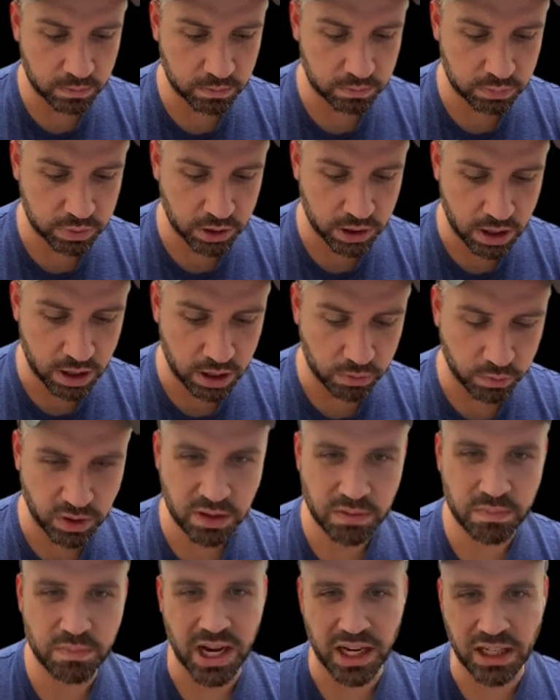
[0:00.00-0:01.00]
put on her,
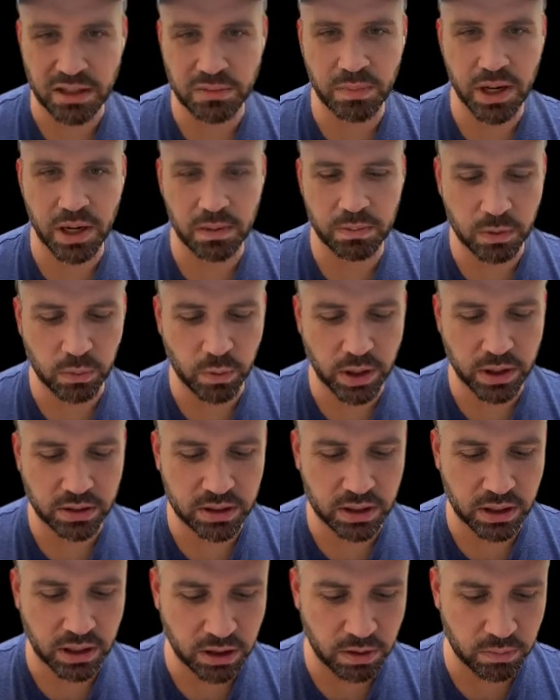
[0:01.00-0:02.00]
which might speed up the run
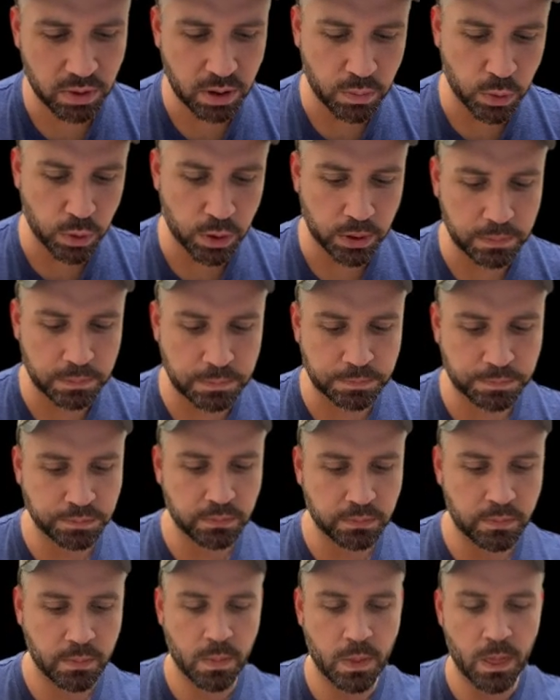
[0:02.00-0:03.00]
just a little bit more.
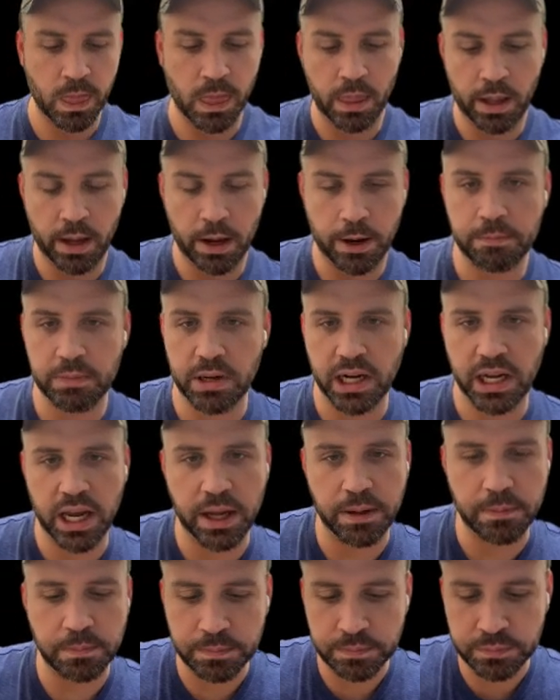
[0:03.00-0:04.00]
But
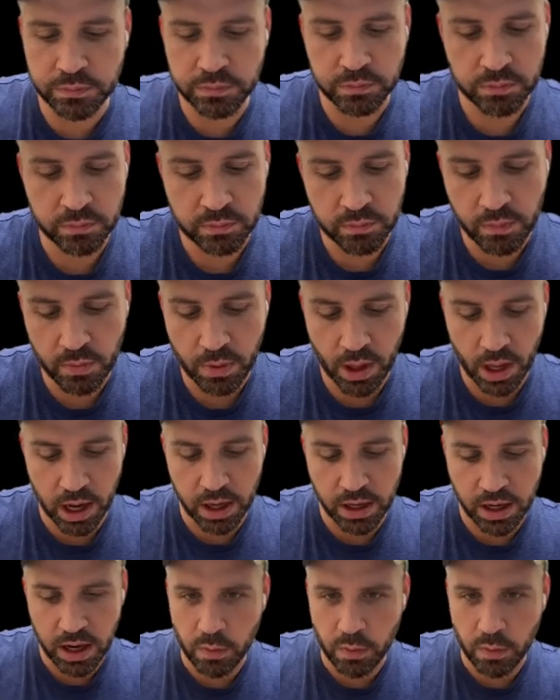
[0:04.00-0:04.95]
again, not